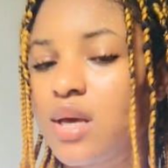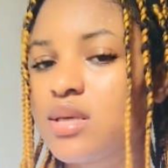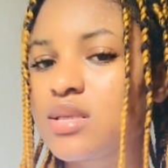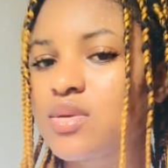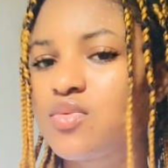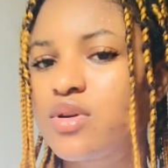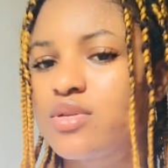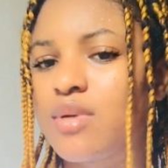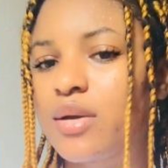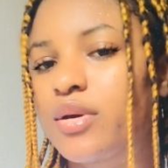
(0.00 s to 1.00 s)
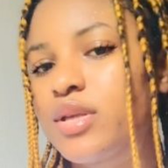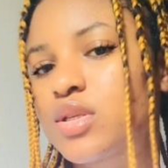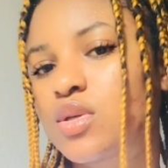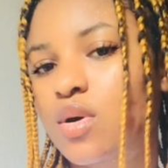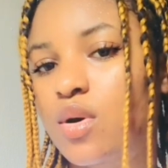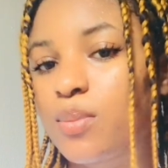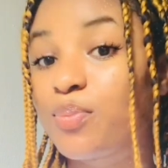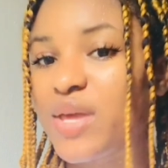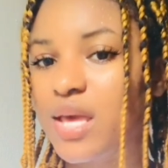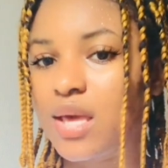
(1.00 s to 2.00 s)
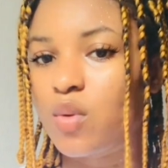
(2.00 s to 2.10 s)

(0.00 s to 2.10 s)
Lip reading: See what you are going to pick,